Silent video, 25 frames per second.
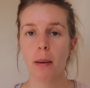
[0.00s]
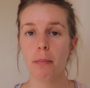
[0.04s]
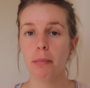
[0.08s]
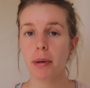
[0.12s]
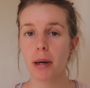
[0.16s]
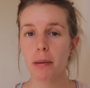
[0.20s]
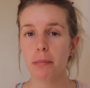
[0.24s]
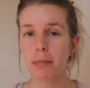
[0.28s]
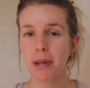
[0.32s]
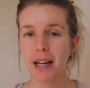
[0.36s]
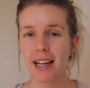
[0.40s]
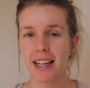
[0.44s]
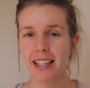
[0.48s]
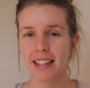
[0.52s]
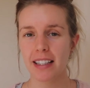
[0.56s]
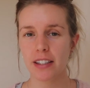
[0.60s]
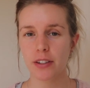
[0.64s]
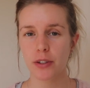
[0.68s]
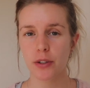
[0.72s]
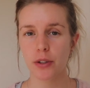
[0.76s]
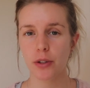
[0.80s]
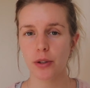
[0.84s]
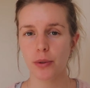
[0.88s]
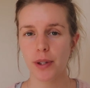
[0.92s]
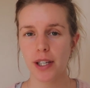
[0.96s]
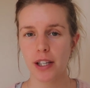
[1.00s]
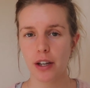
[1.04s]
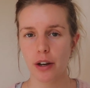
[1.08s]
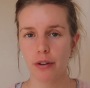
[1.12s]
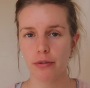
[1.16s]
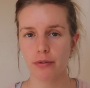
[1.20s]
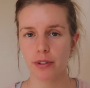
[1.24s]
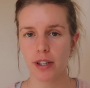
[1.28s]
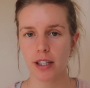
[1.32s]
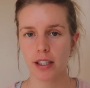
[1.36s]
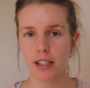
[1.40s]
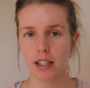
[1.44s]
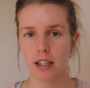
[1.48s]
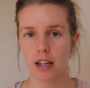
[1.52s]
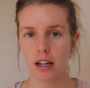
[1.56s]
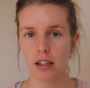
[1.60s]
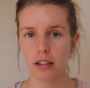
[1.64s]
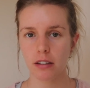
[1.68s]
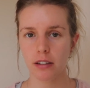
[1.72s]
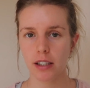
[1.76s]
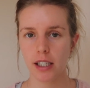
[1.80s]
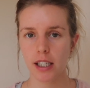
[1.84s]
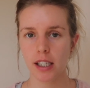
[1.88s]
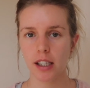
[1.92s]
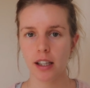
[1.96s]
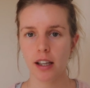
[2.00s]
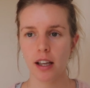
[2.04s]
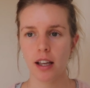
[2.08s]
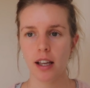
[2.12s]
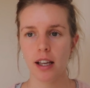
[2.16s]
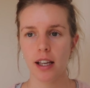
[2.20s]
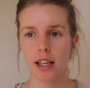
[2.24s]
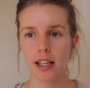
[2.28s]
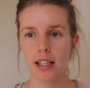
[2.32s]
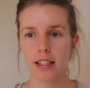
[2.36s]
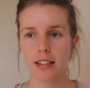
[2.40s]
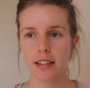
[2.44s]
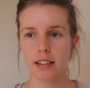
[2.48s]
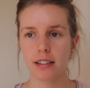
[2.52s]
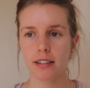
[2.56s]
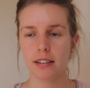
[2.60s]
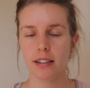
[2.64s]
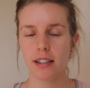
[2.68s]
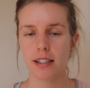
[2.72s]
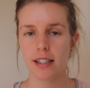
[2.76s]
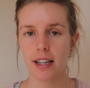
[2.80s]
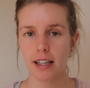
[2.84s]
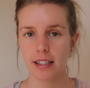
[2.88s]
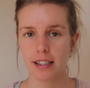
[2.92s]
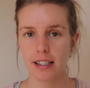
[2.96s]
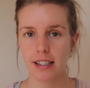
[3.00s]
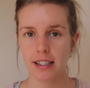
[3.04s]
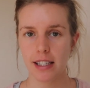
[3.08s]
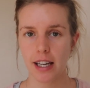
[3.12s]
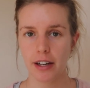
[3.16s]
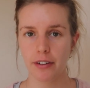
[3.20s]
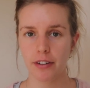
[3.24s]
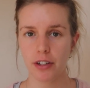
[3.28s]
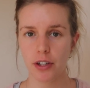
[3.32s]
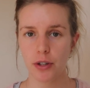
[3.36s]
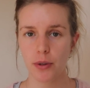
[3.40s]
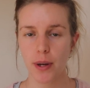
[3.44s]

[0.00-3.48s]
but buying this new eco-friendly cutlery isn't necessary.